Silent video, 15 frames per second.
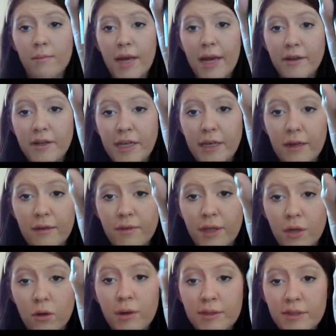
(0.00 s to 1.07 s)
Any of
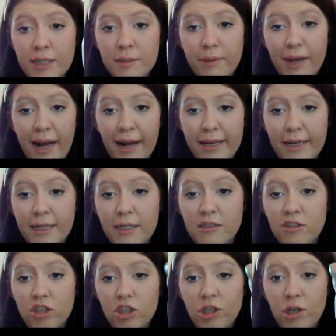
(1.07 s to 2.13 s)
the quilted
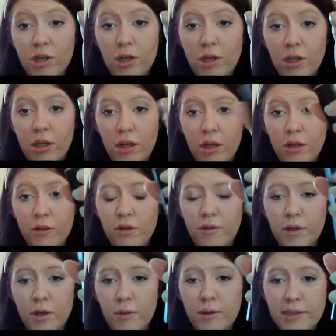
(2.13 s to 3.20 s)
package, or
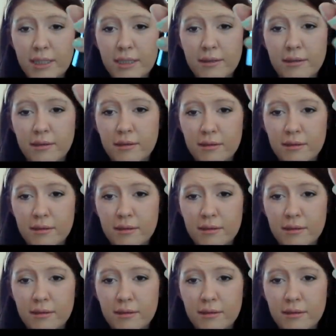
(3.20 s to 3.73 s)
the quilted